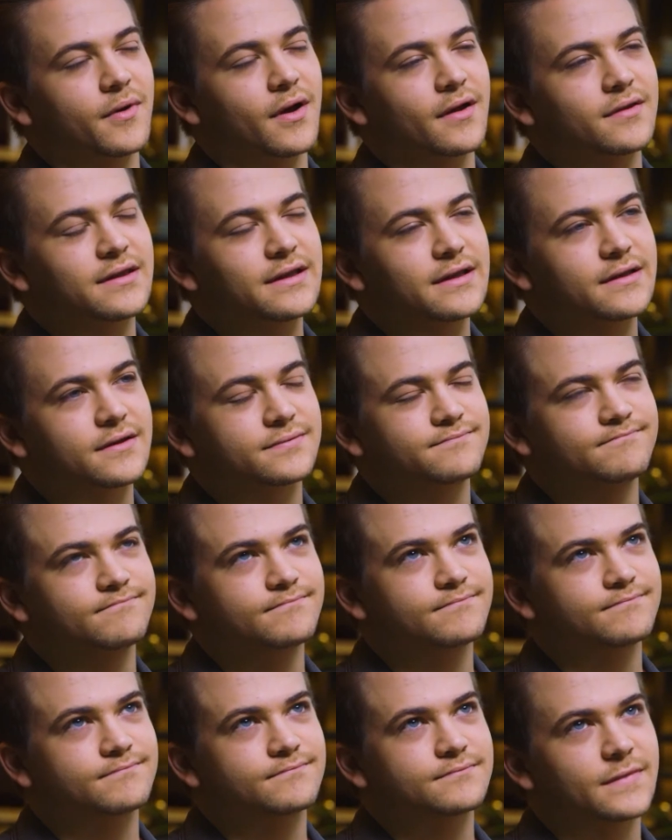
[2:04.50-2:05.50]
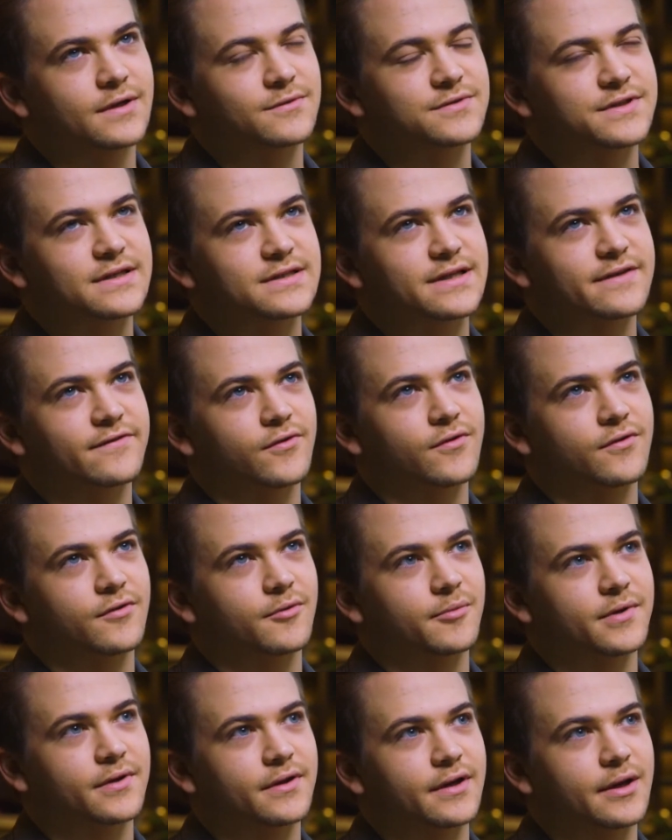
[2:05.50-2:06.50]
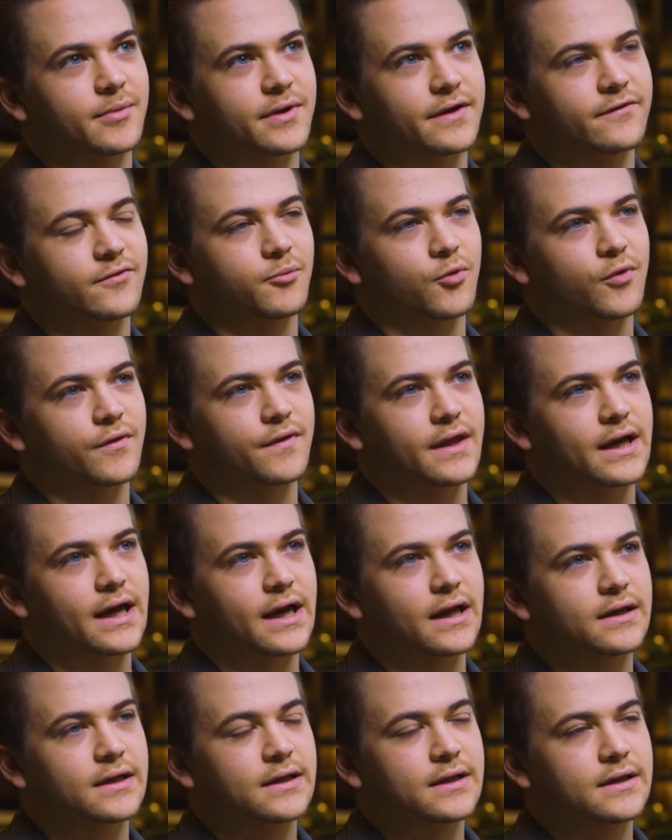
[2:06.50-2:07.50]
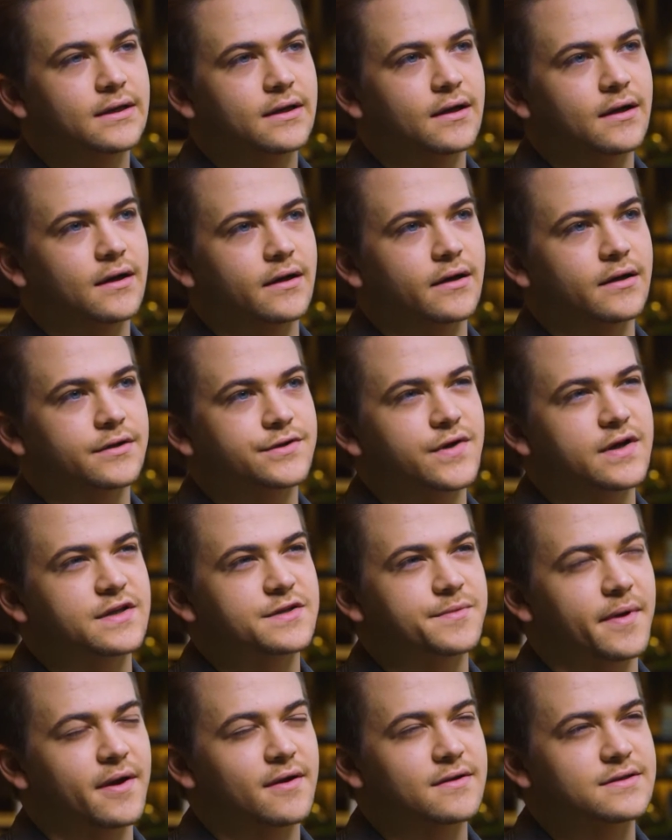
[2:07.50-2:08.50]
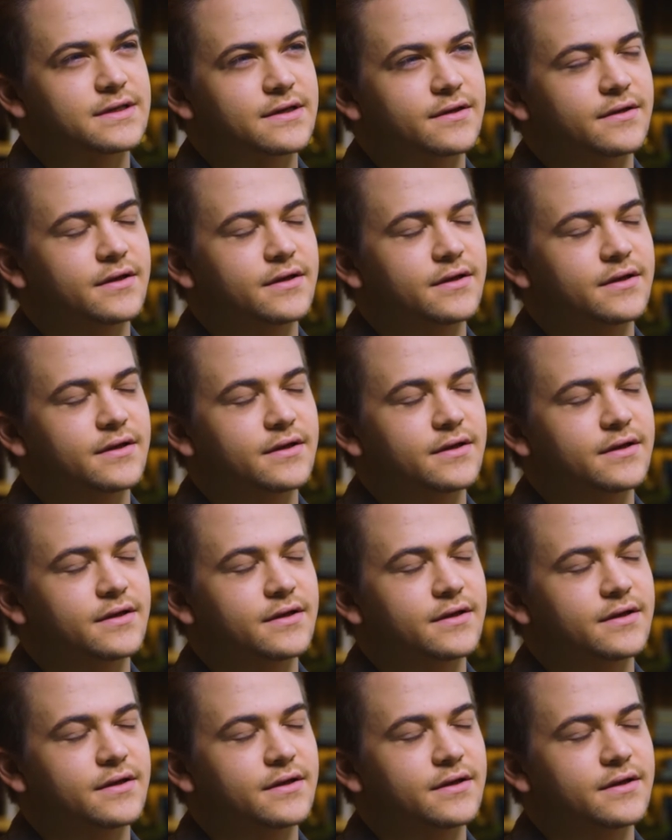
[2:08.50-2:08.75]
I think I was gonna say vulnerability, but even more than that, transparency.